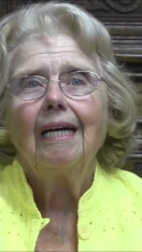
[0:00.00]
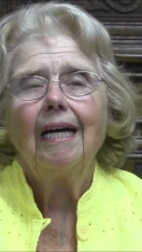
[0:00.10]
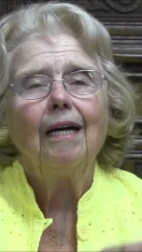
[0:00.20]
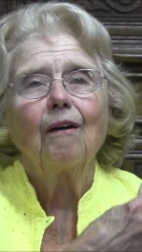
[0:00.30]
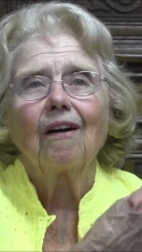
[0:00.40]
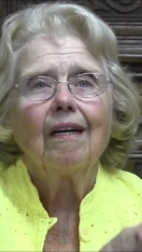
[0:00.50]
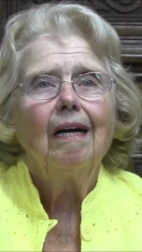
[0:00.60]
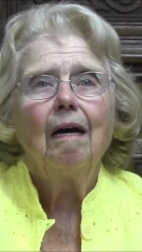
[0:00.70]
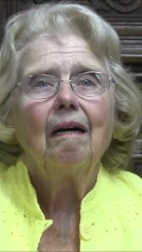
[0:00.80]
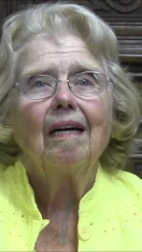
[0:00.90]

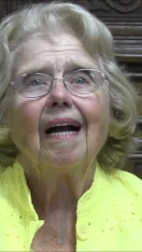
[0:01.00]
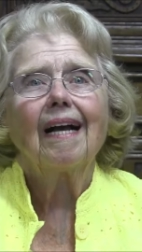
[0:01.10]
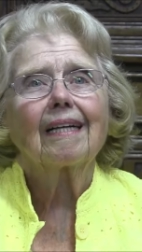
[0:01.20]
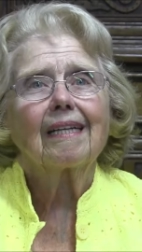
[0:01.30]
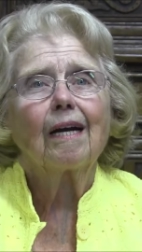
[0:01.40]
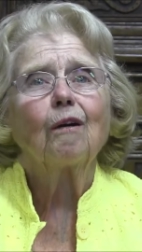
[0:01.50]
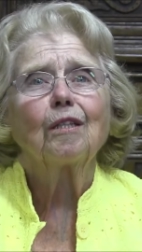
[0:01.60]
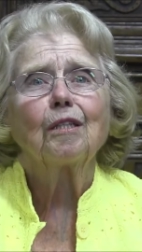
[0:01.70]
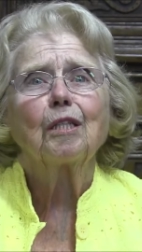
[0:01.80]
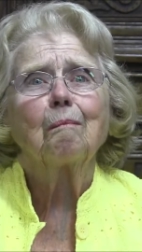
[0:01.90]
here at their
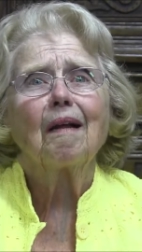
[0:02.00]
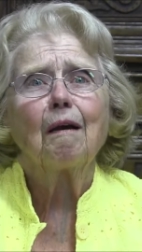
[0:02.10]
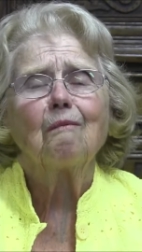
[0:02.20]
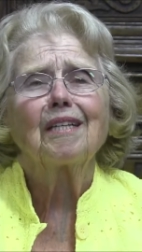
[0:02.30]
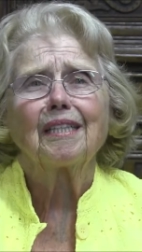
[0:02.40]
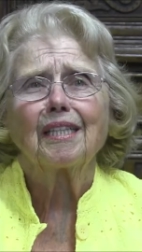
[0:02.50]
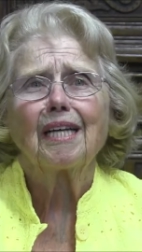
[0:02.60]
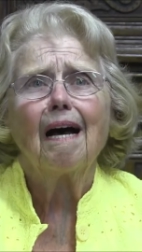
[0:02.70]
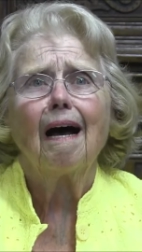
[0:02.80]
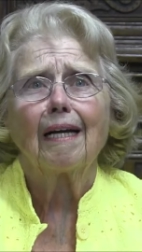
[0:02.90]
display with the
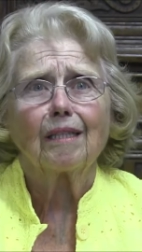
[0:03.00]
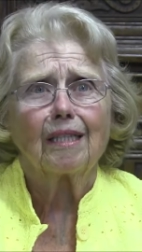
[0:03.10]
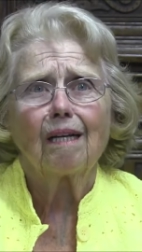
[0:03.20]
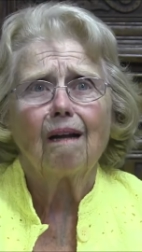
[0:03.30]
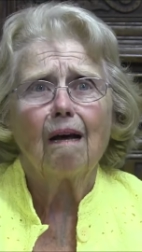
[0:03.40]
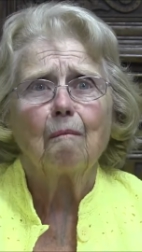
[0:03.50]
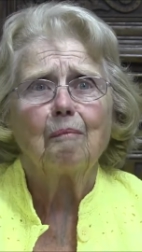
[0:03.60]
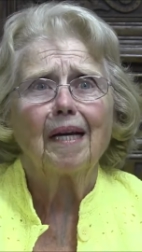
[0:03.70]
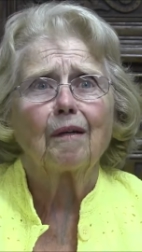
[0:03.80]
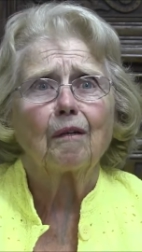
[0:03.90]
signs a lot
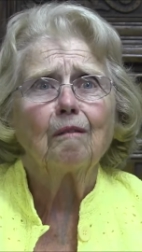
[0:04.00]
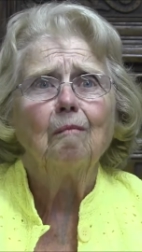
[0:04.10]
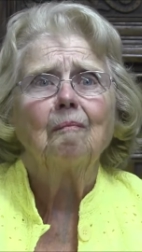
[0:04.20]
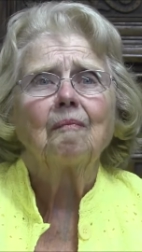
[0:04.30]
better.